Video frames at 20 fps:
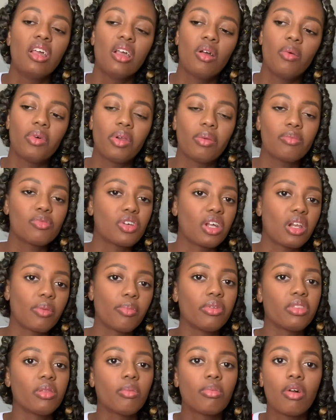When I'm trying to
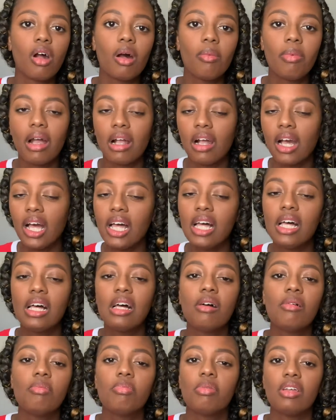put the bra back
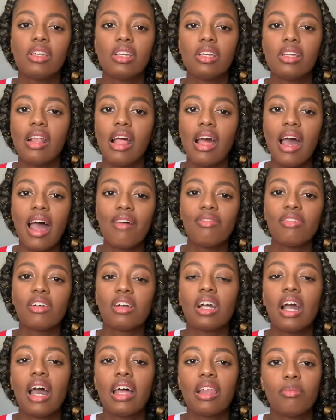up, I have to
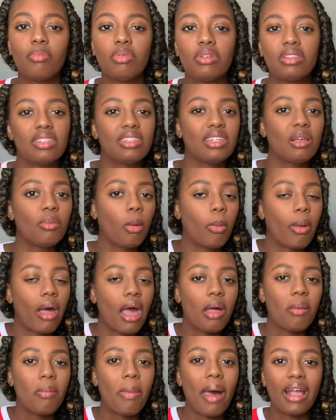kind of put the nipple
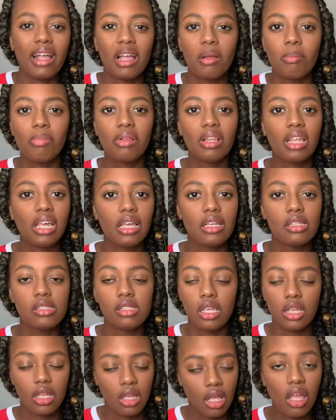pad back in place.
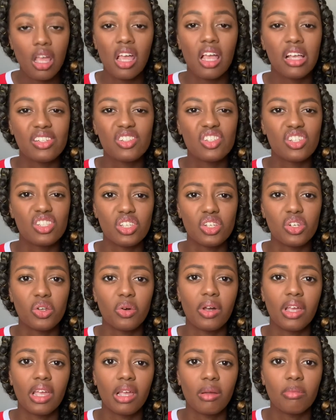It's just
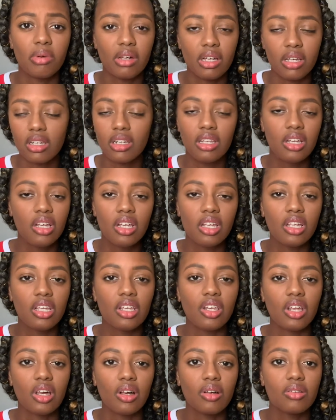annoying, but you
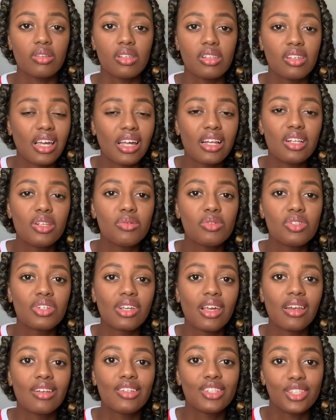know, you gotta do what you
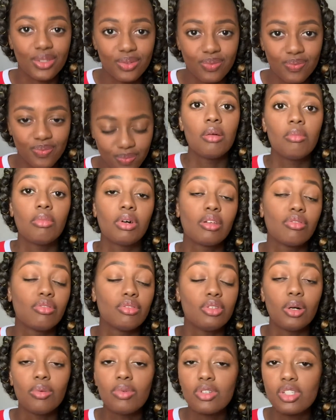gotta do. But if you
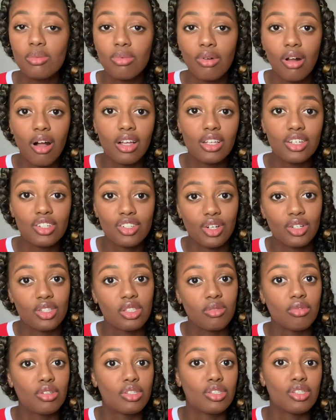don't want your bra and your shirt to
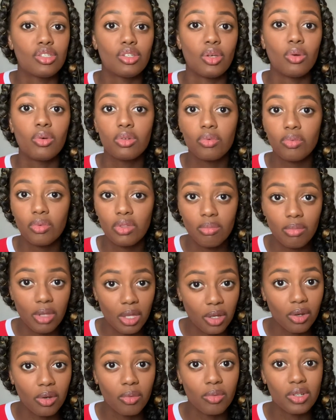be soaked with
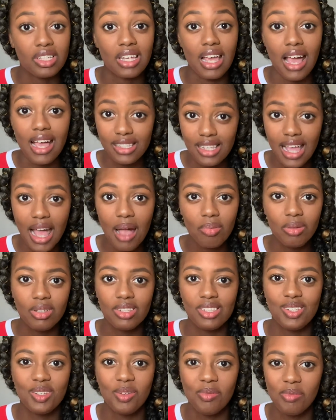milk, which has happened
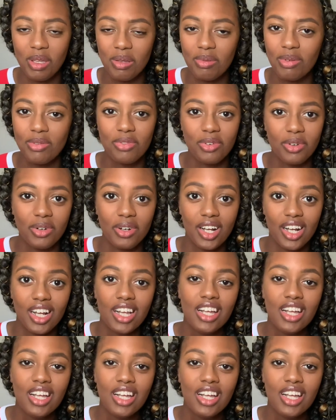to me before,